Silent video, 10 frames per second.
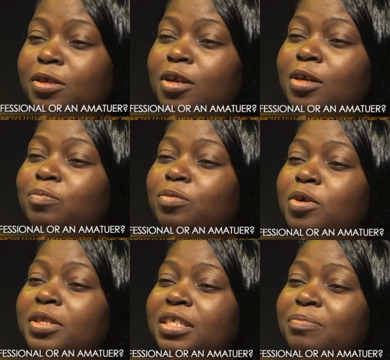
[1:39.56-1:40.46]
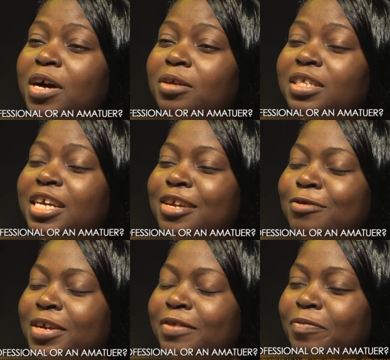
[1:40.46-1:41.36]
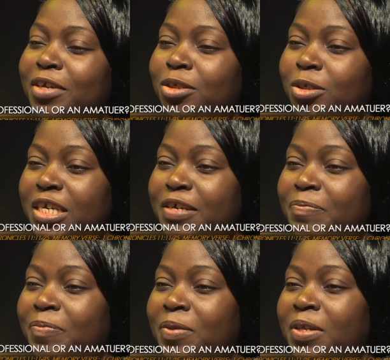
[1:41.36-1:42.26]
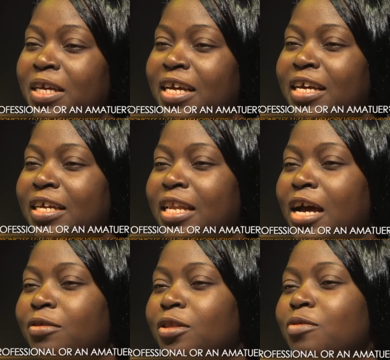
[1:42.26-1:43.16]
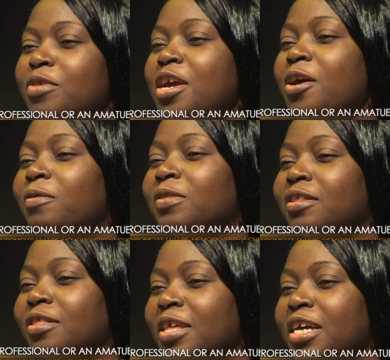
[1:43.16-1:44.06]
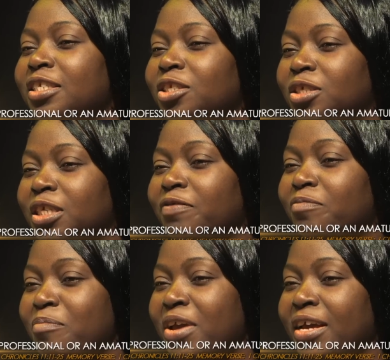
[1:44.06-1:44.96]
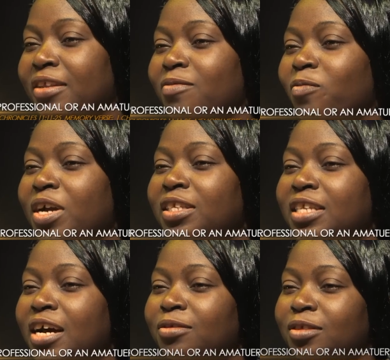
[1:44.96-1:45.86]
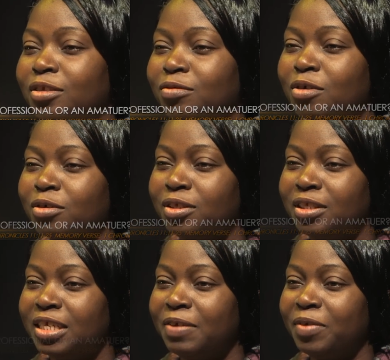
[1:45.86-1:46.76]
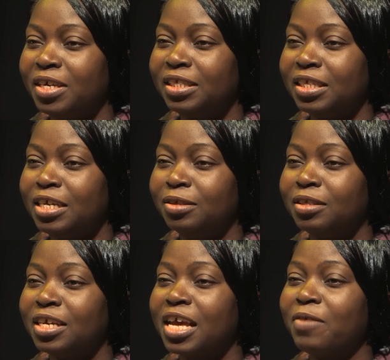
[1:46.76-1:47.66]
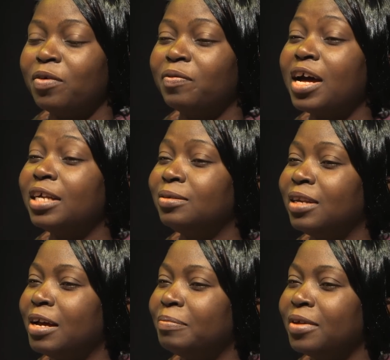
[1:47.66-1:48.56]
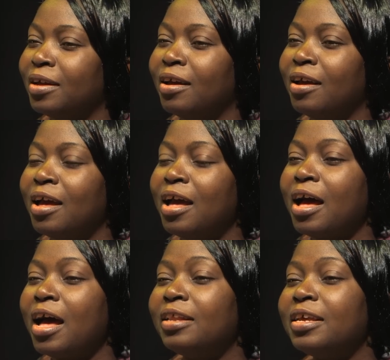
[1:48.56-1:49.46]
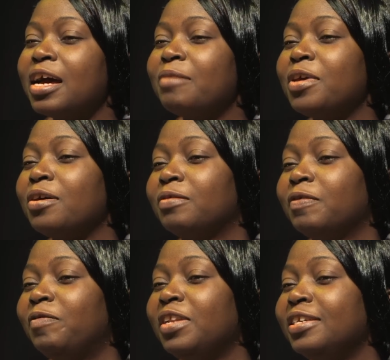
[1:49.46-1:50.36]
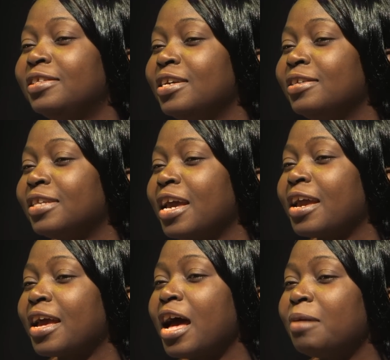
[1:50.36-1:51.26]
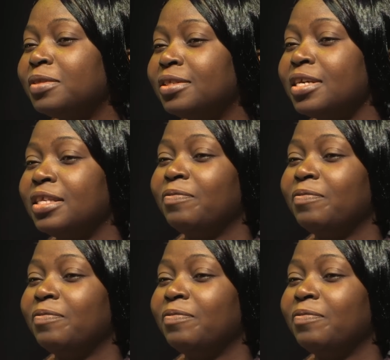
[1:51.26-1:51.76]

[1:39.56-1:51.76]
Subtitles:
Lord brought about a great victory. Now three of the 30 chief men went down to the rock to David into the cave of Adullam, and the army of the Philistines encamped in the